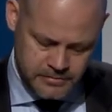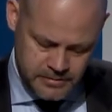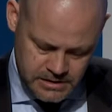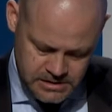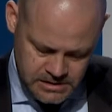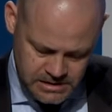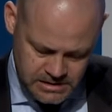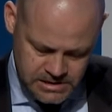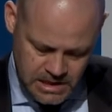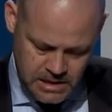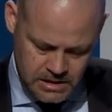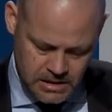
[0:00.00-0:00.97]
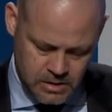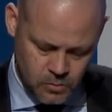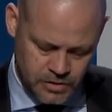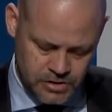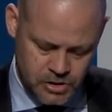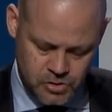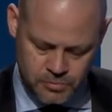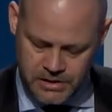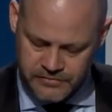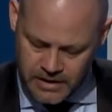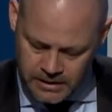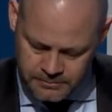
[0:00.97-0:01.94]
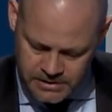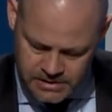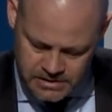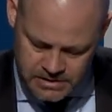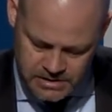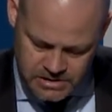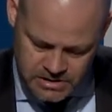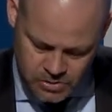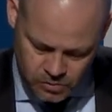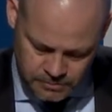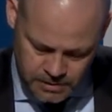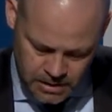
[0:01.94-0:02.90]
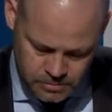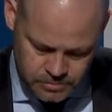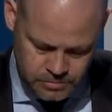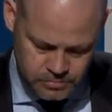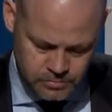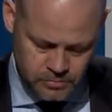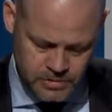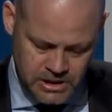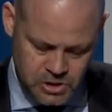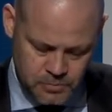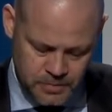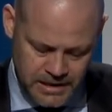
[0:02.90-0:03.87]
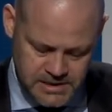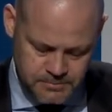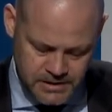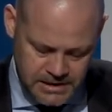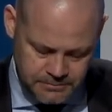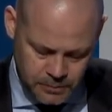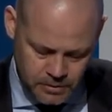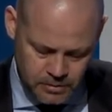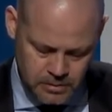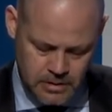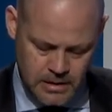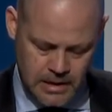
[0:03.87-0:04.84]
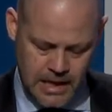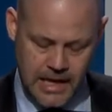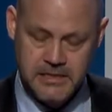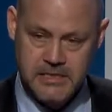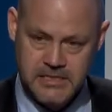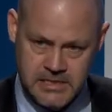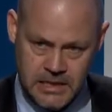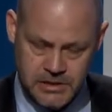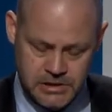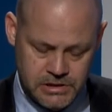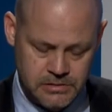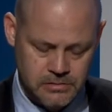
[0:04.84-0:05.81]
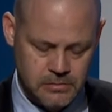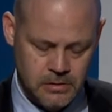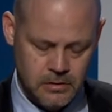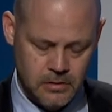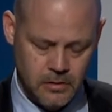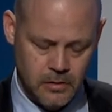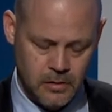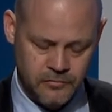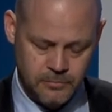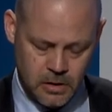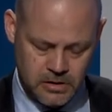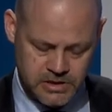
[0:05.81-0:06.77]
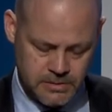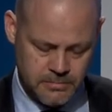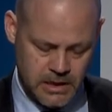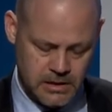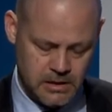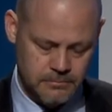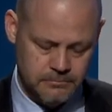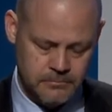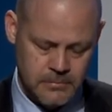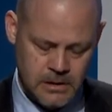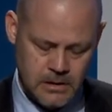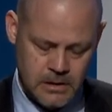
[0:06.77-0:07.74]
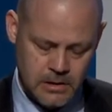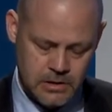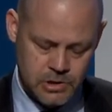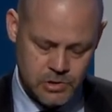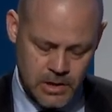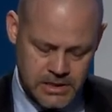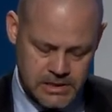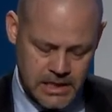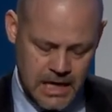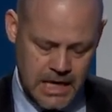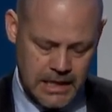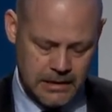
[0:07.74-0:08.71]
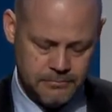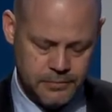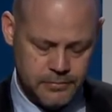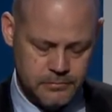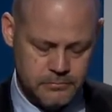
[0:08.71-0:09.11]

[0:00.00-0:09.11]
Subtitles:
This is exactly what the Human Development Index is all about. We need to place people at the center of policymaking. Trade can help